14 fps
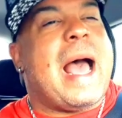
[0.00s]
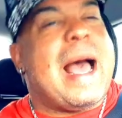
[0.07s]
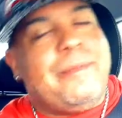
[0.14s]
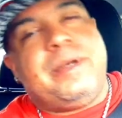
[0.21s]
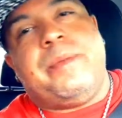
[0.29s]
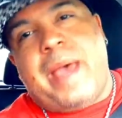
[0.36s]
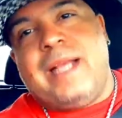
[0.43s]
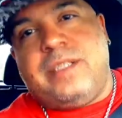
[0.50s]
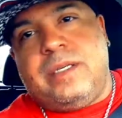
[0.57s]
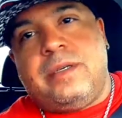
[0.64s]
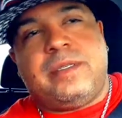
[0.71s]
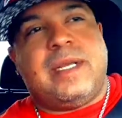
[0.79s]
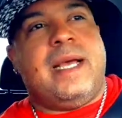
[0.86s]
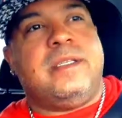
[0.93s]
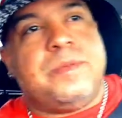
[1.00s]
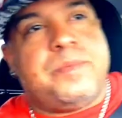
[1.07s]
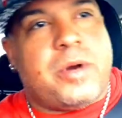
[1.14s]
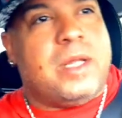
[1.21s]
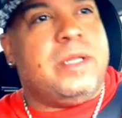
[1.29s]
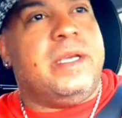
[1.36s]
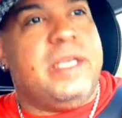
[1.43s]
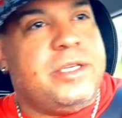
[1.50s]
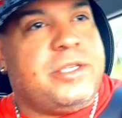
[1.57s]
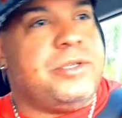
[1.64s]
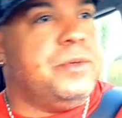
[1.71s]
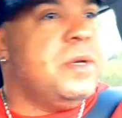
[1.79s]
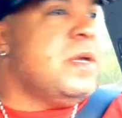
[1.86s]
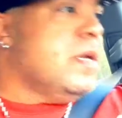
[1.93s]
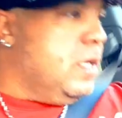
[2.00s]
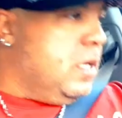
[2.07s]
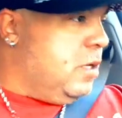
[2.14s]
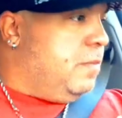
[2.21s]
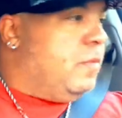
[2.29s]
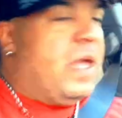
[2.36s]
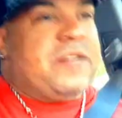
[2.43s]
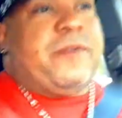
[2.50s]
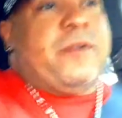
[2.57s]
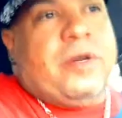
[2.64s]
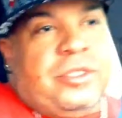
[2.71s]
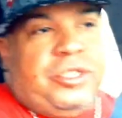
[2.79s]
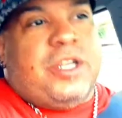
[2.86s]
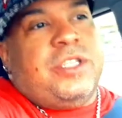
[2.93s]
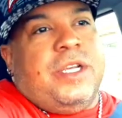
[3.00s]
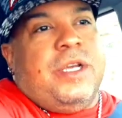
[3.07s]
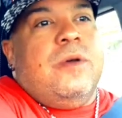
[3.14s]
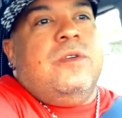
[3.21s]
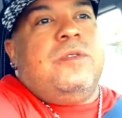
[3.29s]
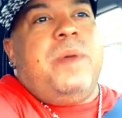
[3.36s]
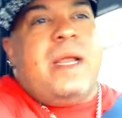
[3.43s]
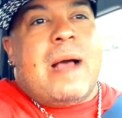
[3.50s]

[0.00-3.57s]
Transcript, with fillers: a, I would imagine her size is probably an issue um, as far as judging goes.